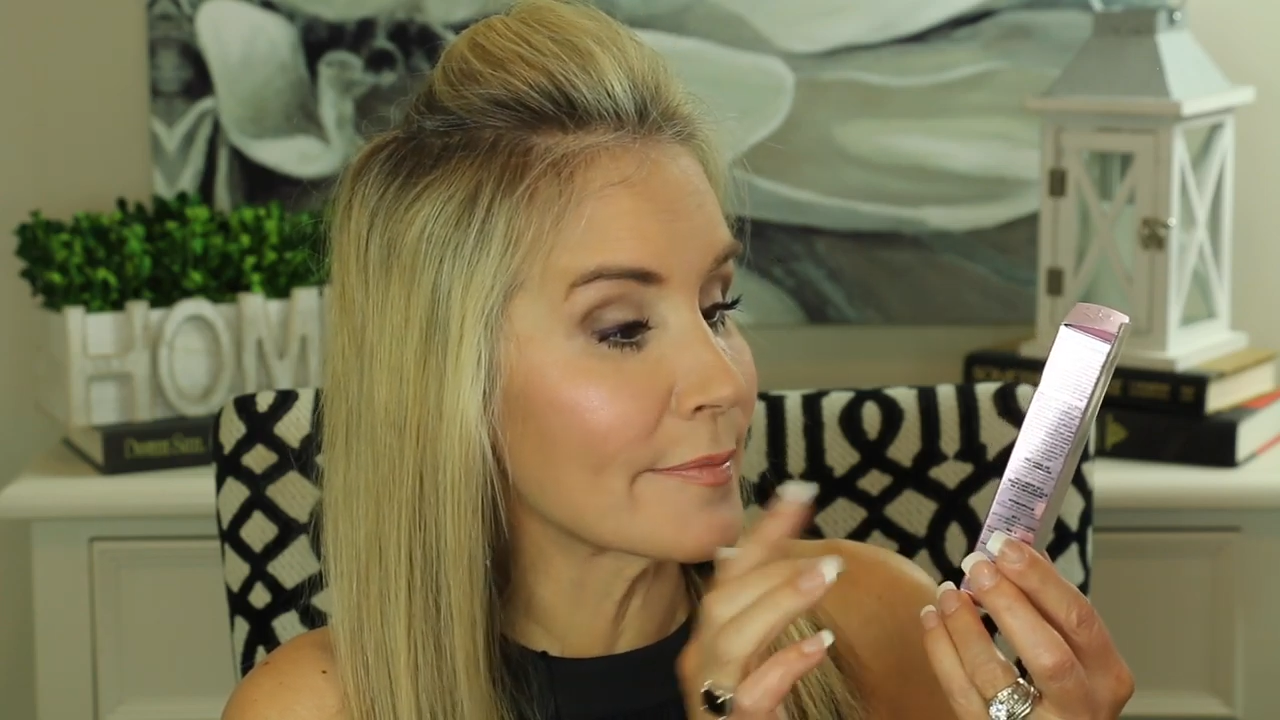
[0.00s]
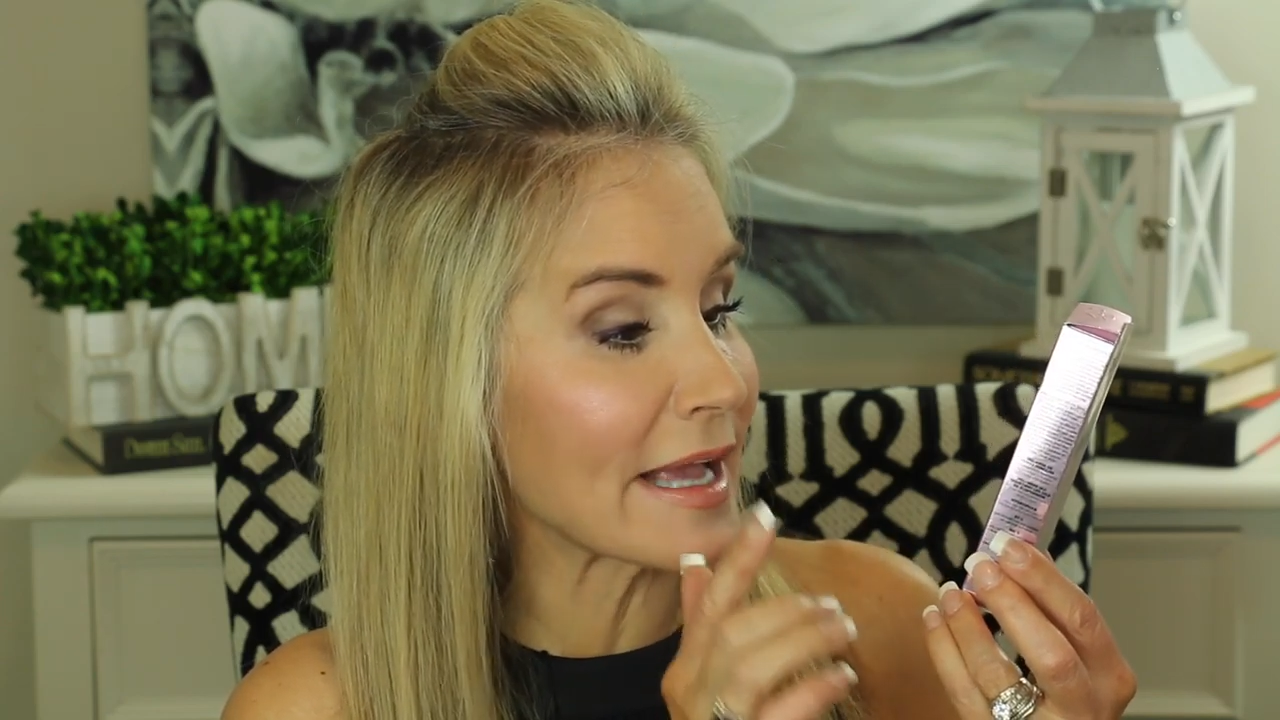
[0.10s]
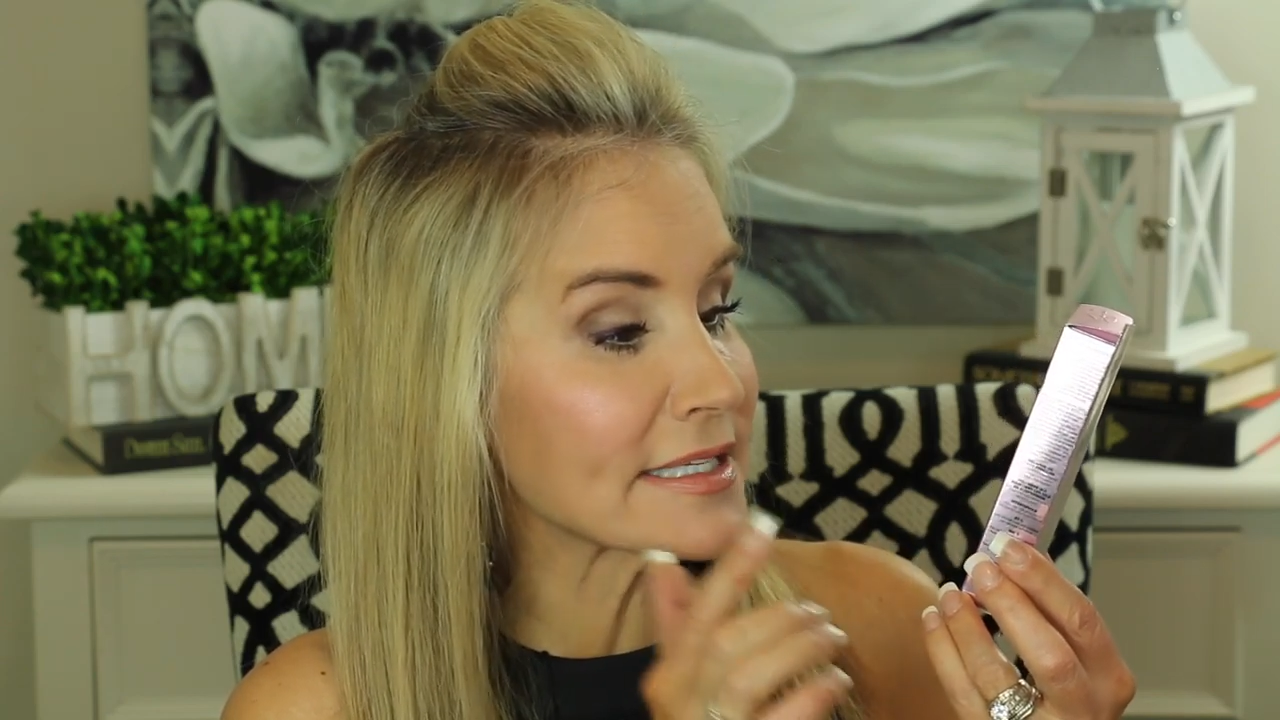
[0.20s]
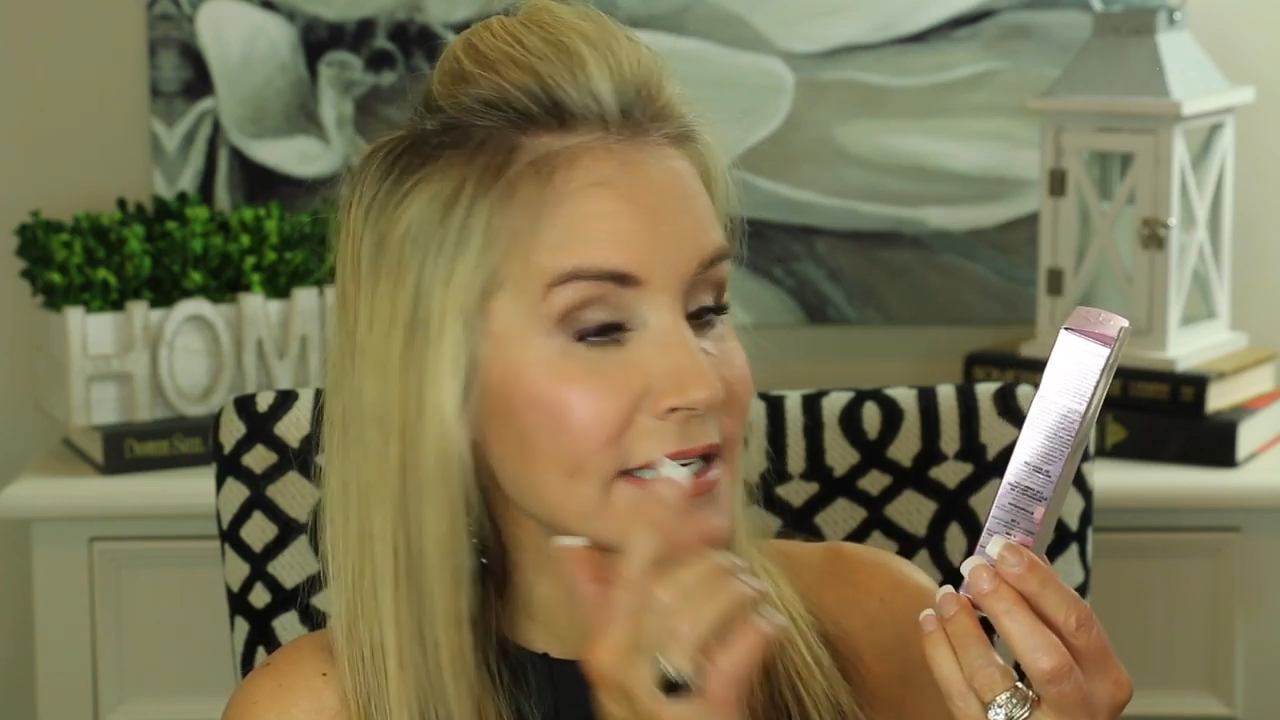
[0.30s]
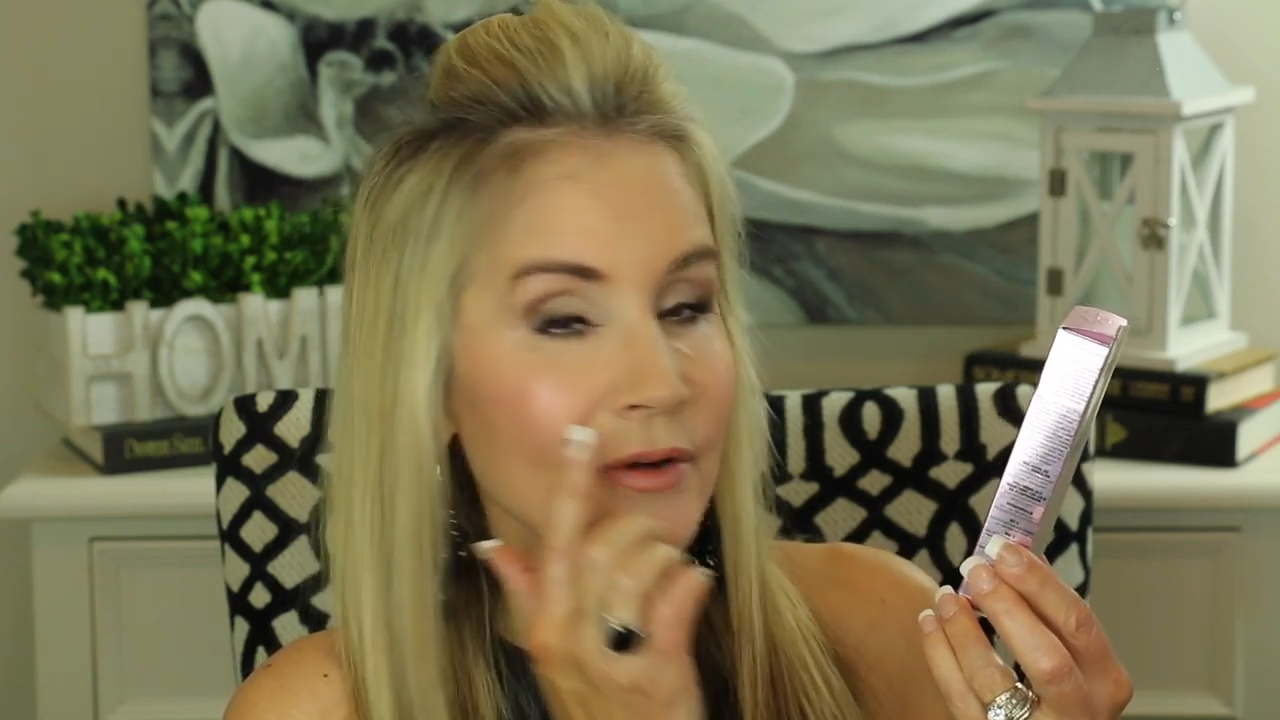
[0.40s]

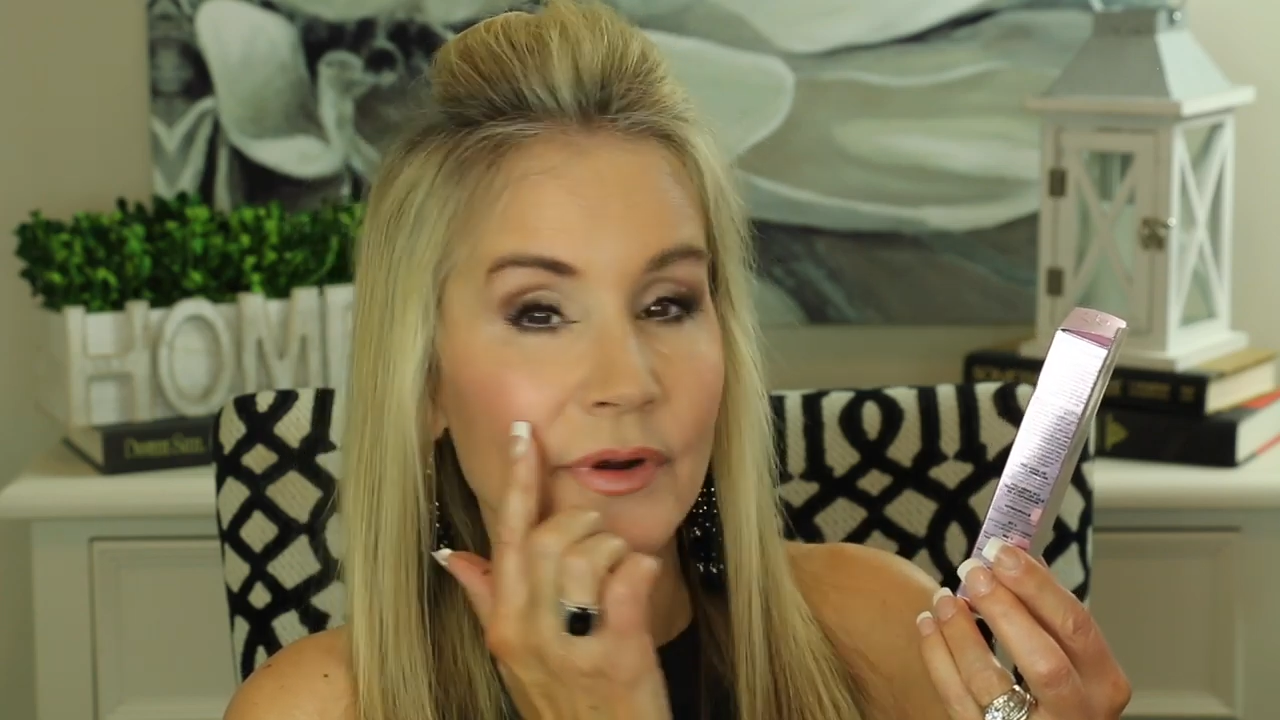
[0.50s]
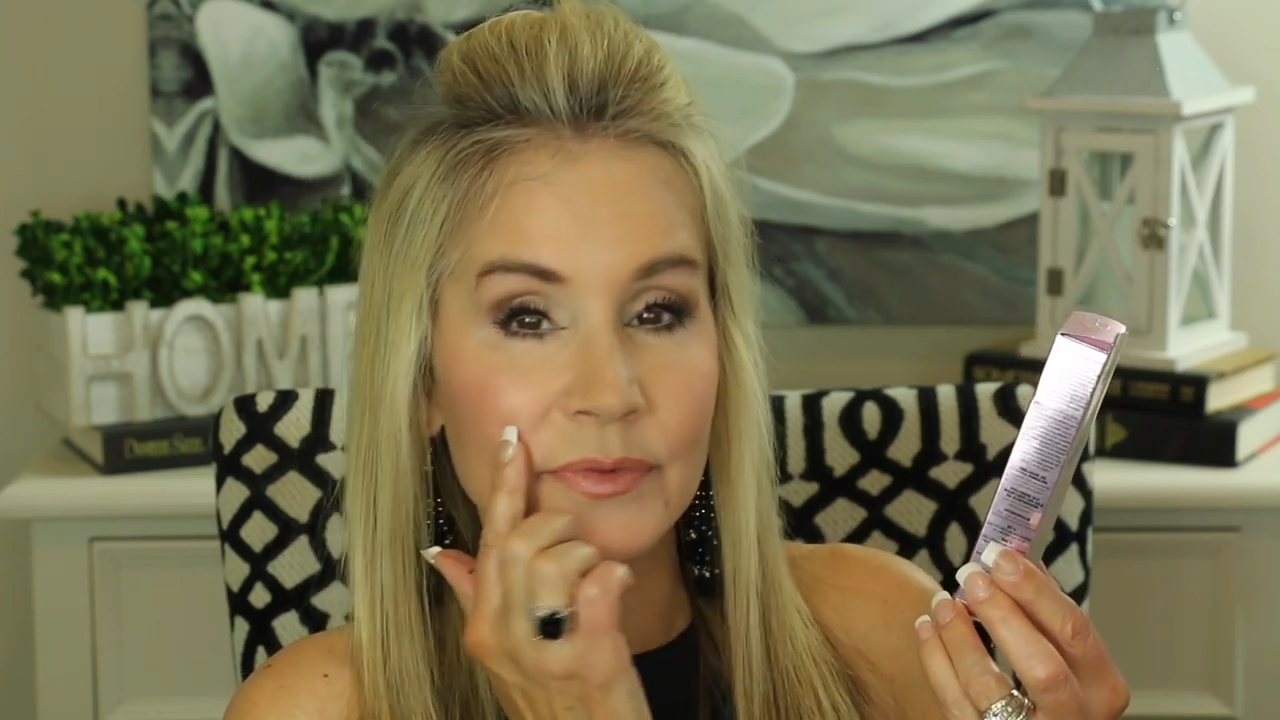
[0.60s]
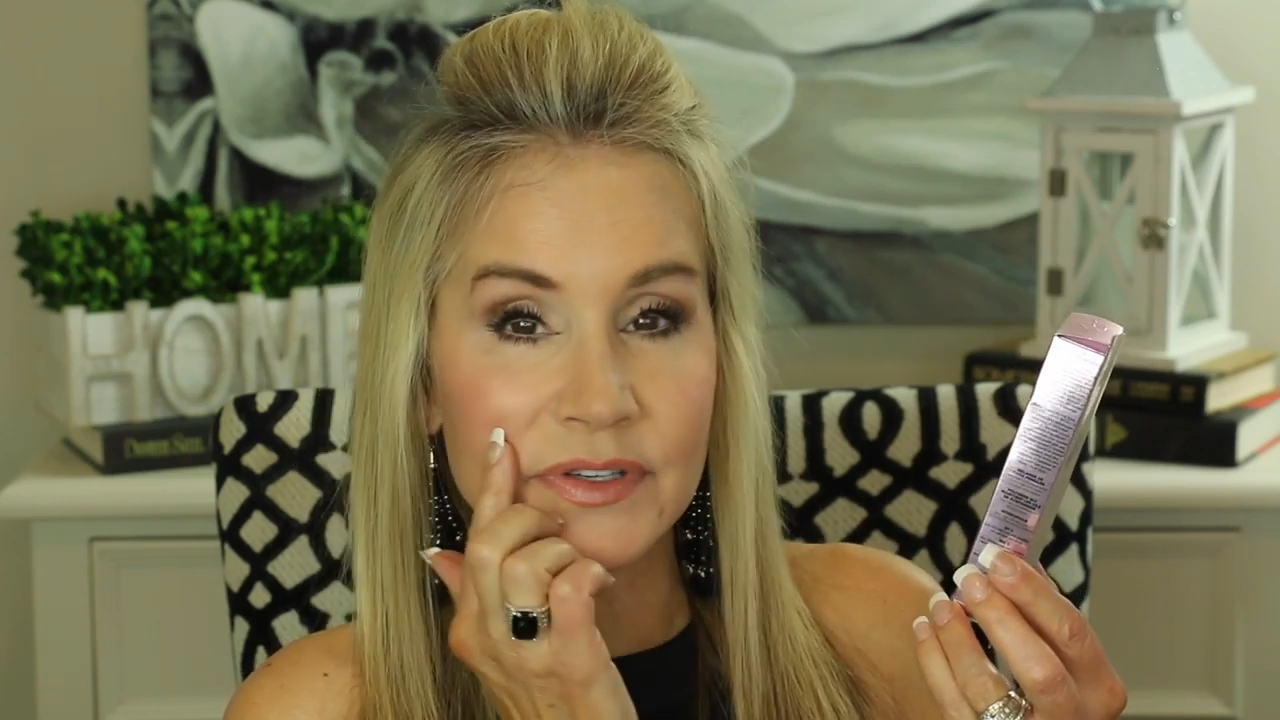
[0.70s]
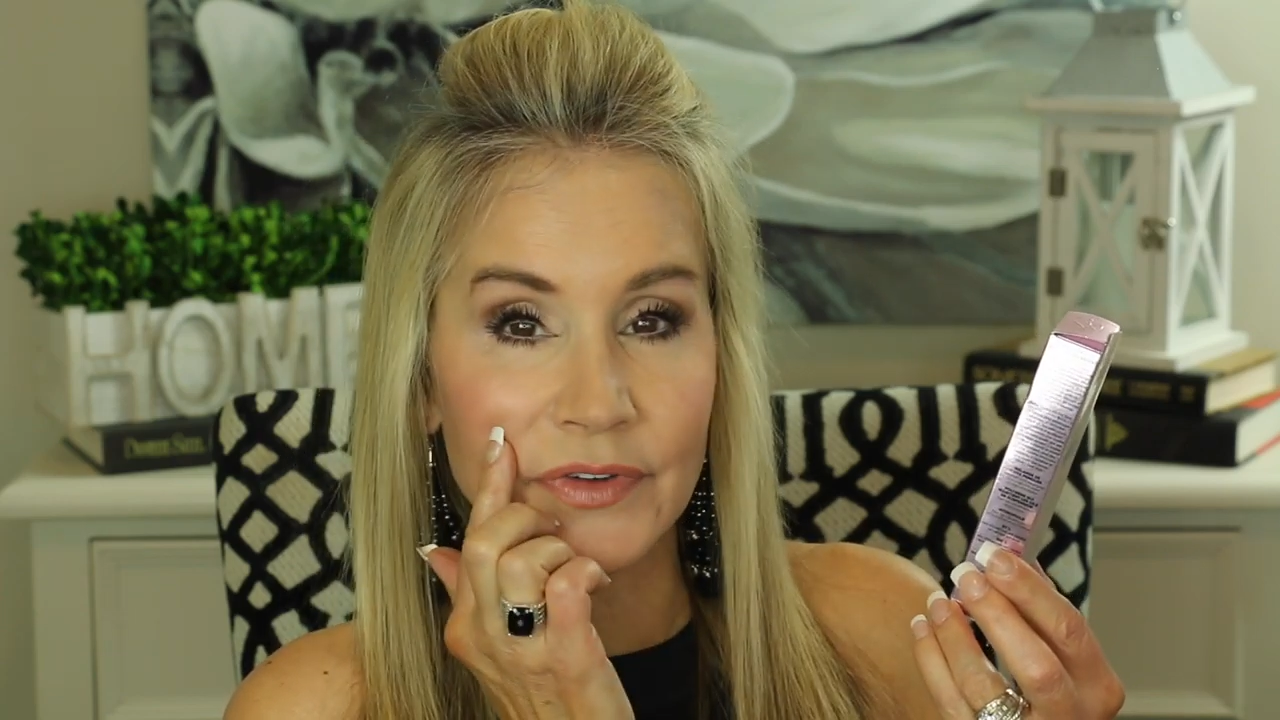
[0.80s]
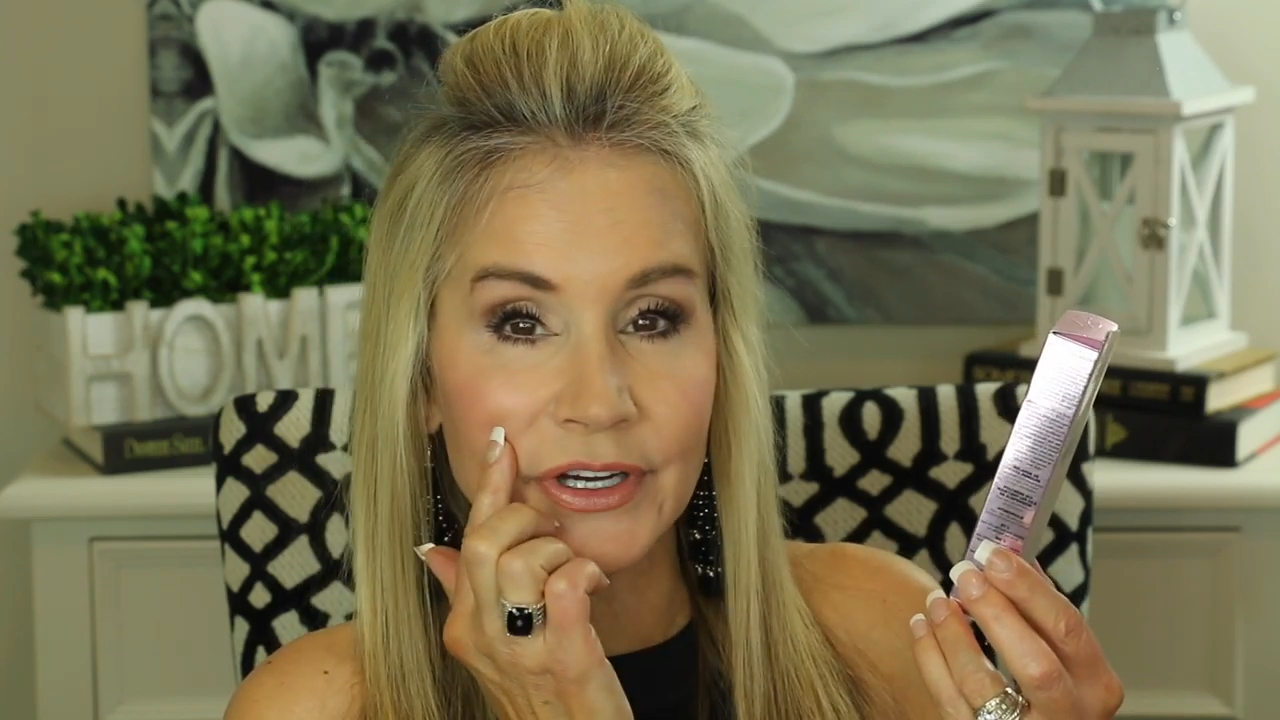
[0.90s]
mascara
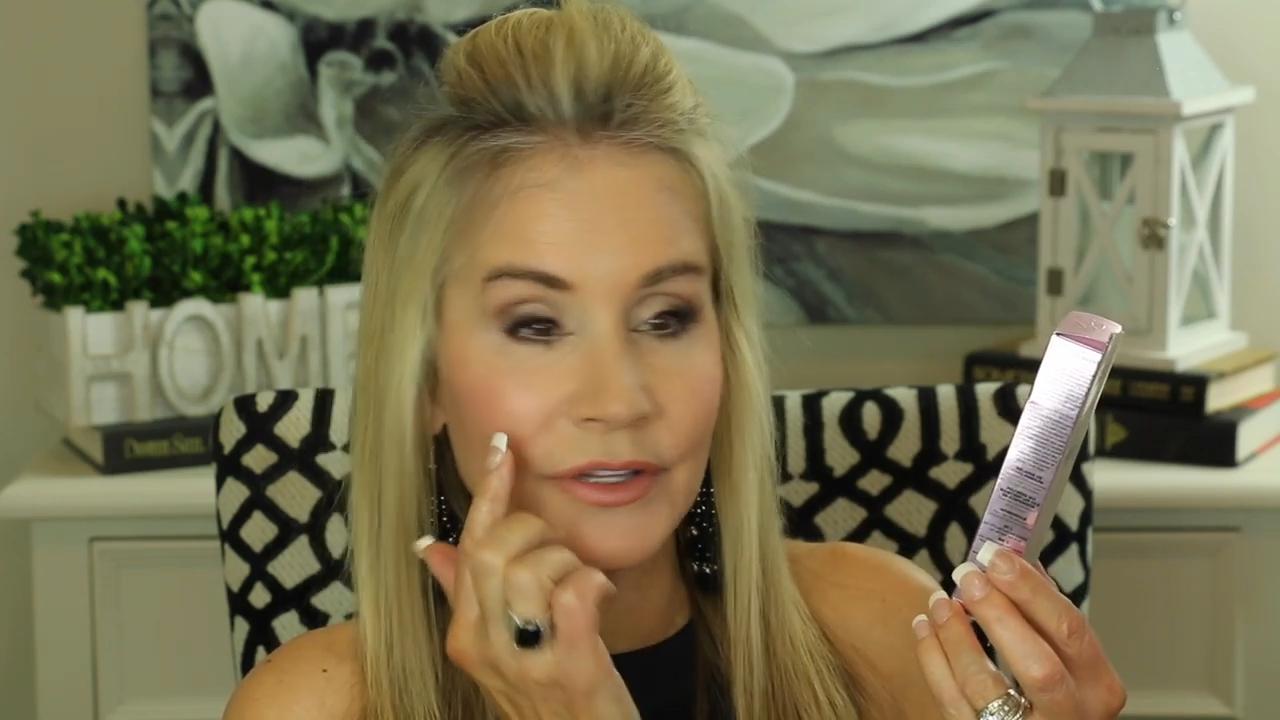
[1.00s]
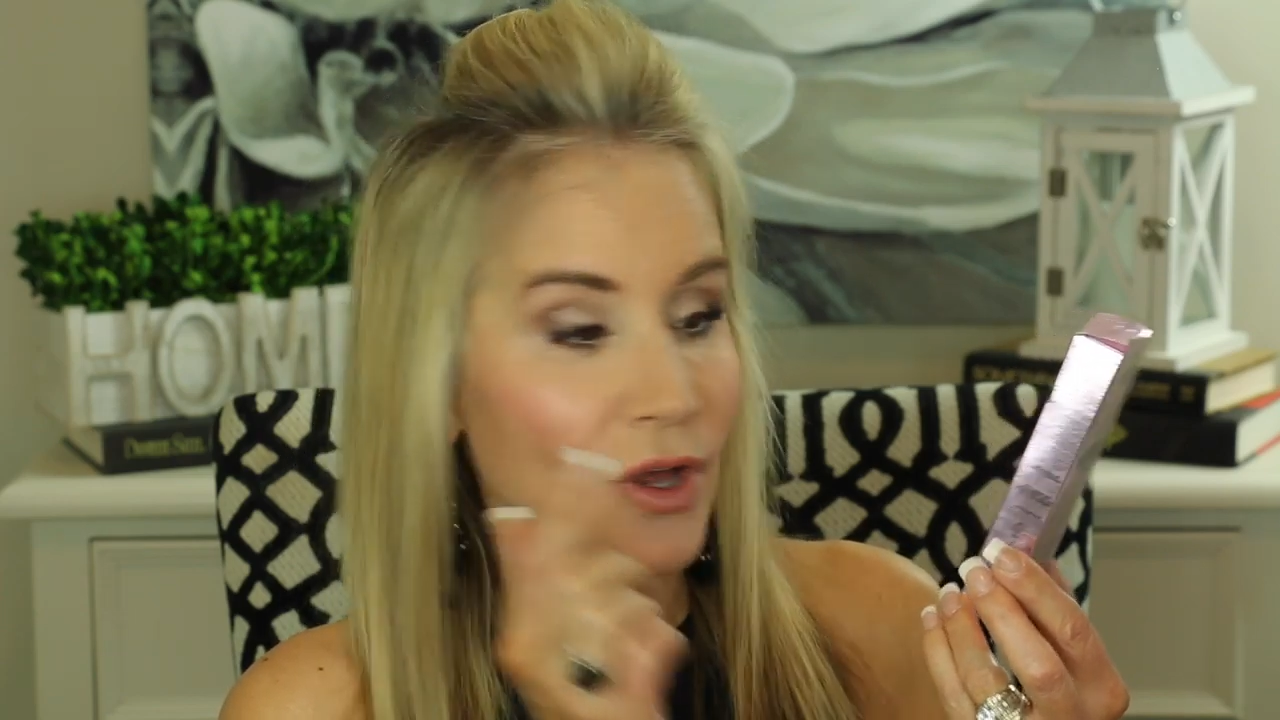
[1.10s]
was very